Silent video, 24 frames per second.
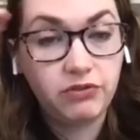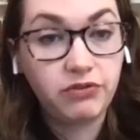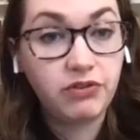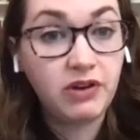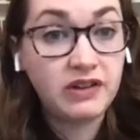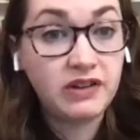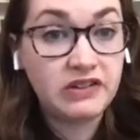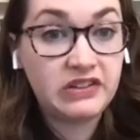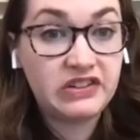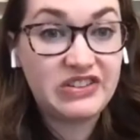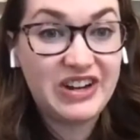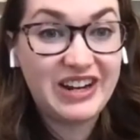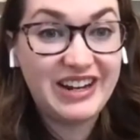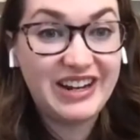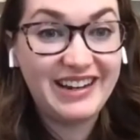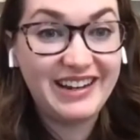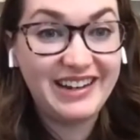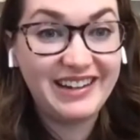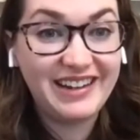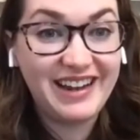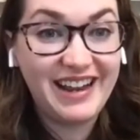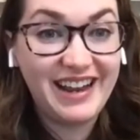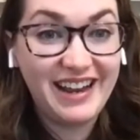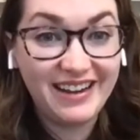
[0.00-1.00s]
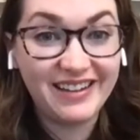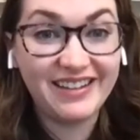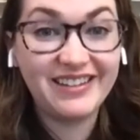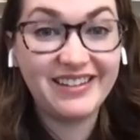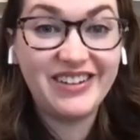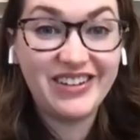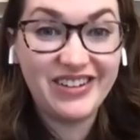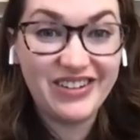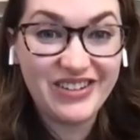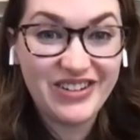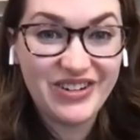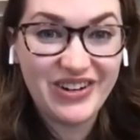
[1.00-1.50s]
both
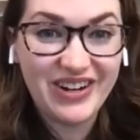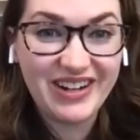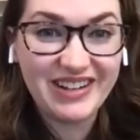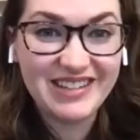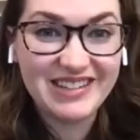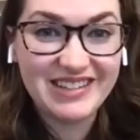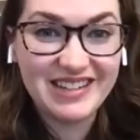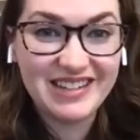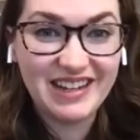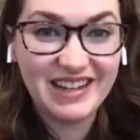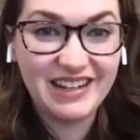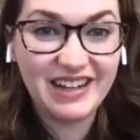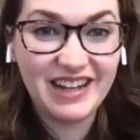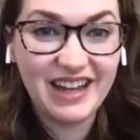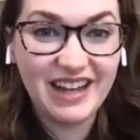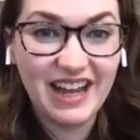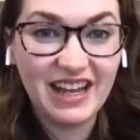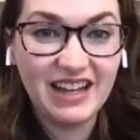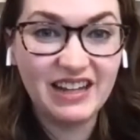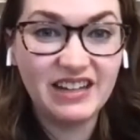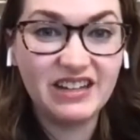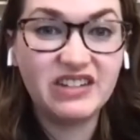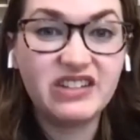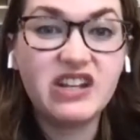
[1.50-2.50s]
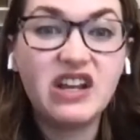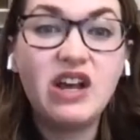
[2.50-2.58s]
frustrating and interesting.